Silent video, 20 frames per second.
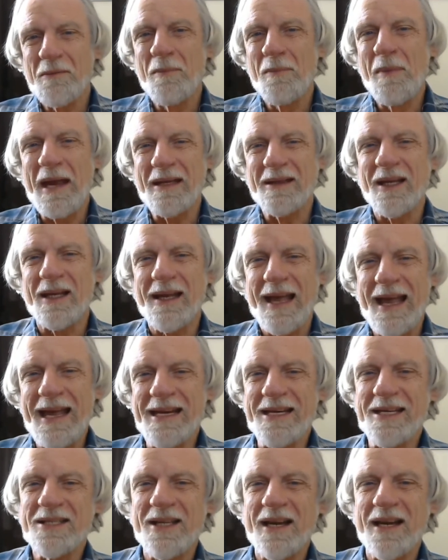make the
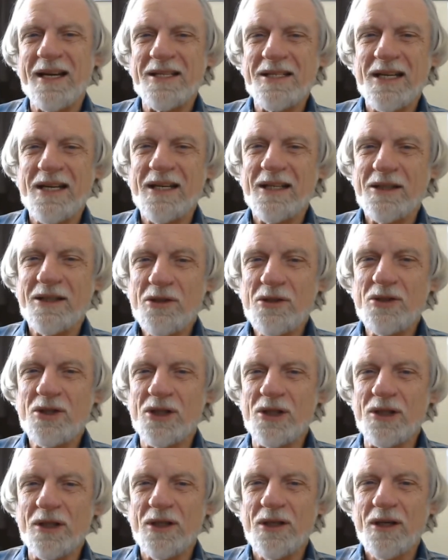case that it's an
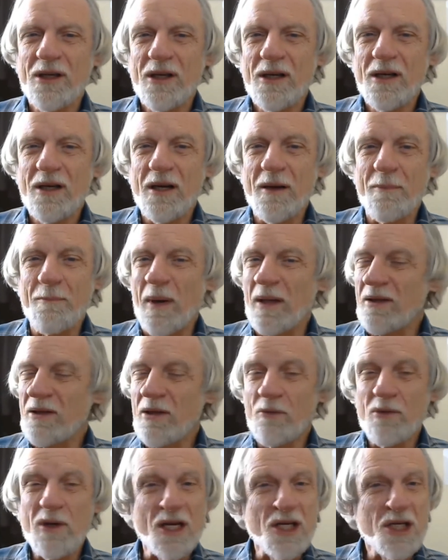illusion. But
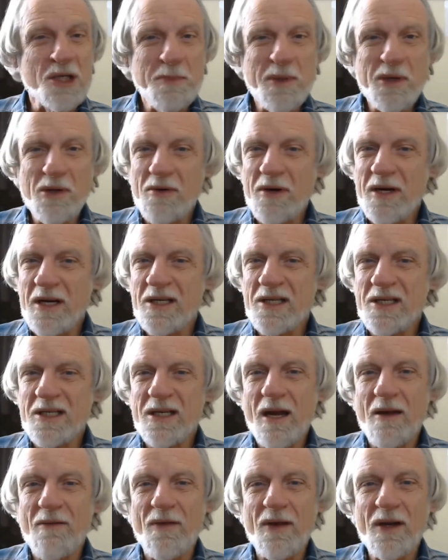the
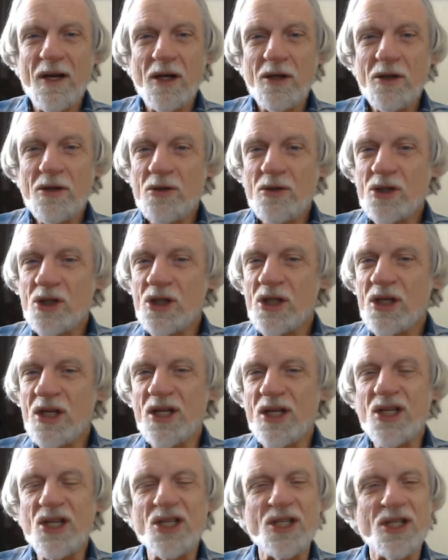experience of an illusion
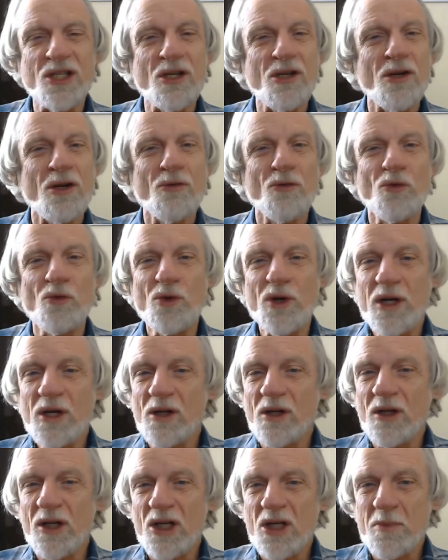is still
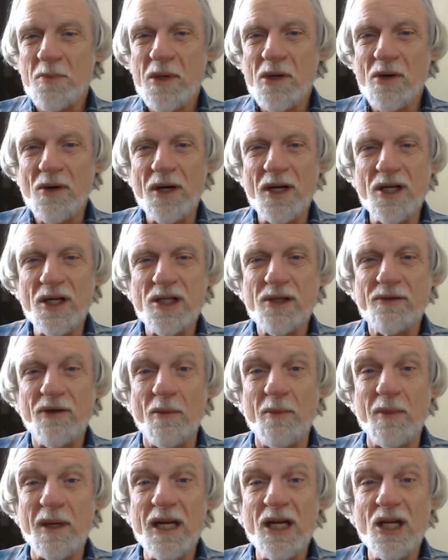real experience
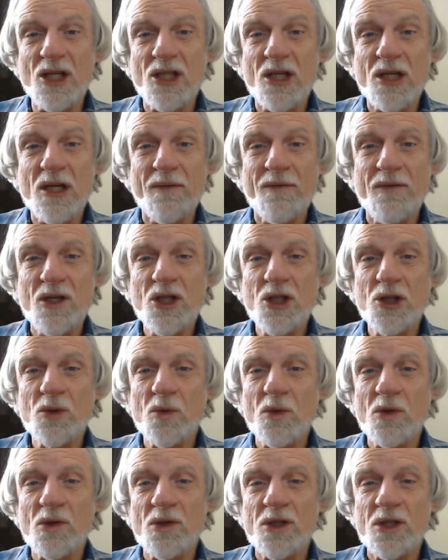from each
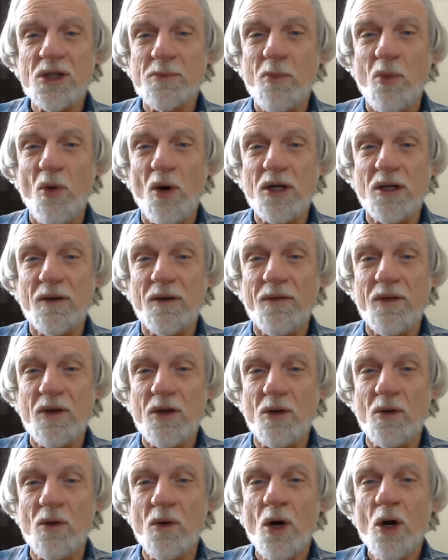individual's point of
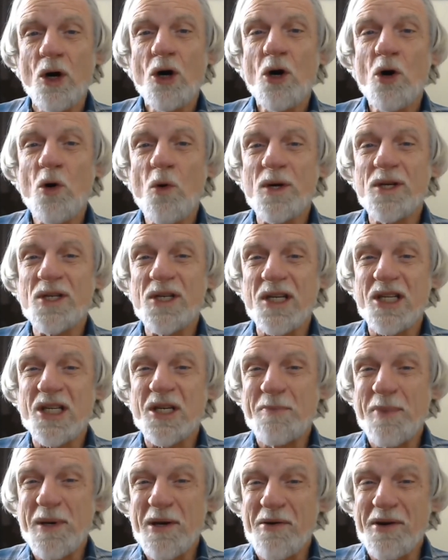view who is
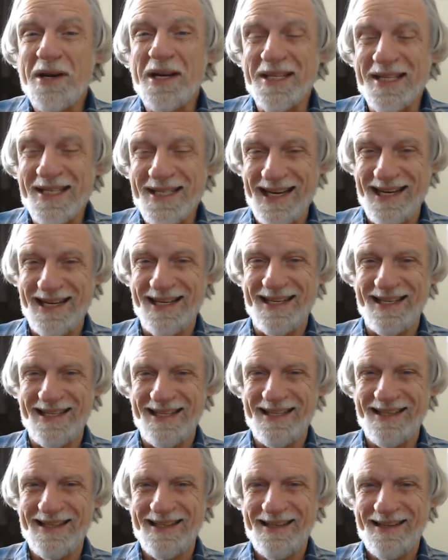experiencing it
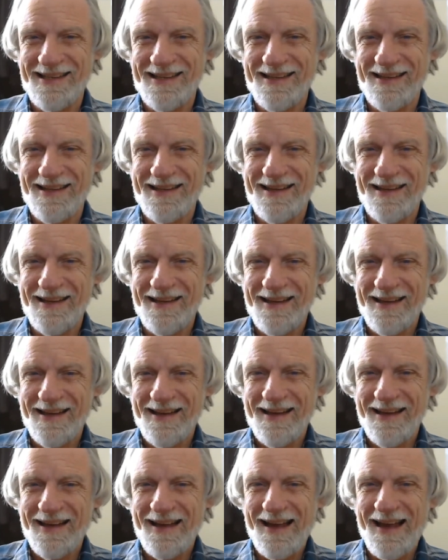
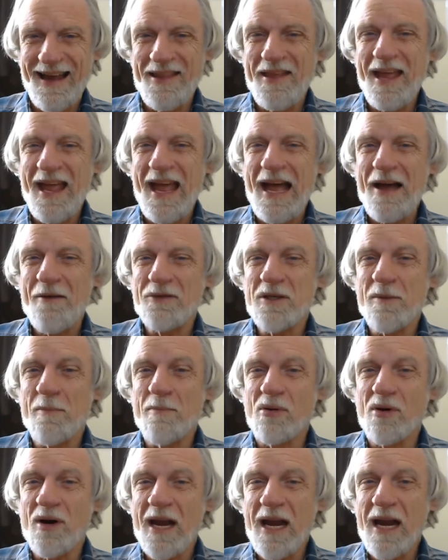and they have to
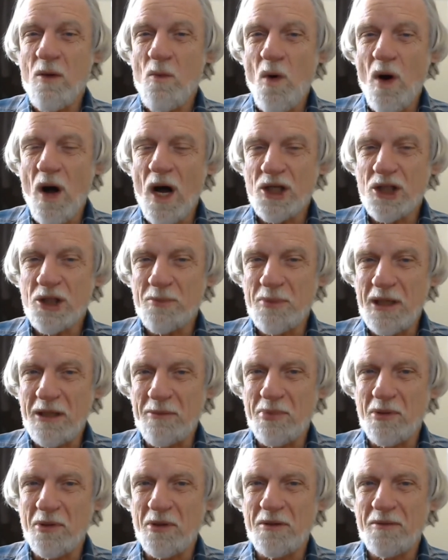brainwash
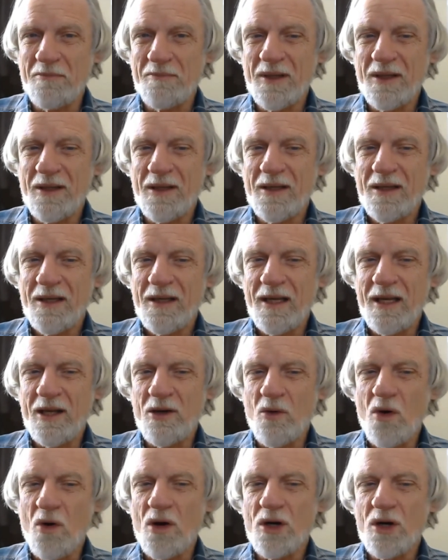people in
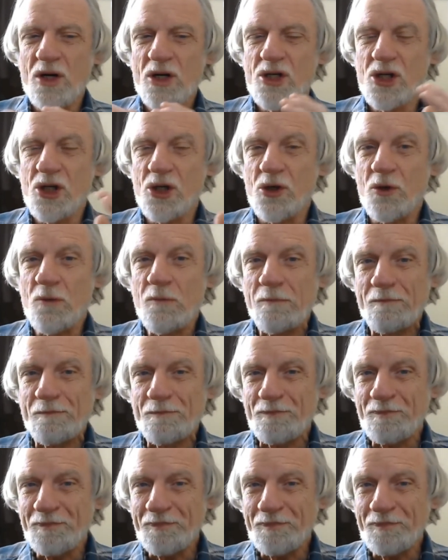order to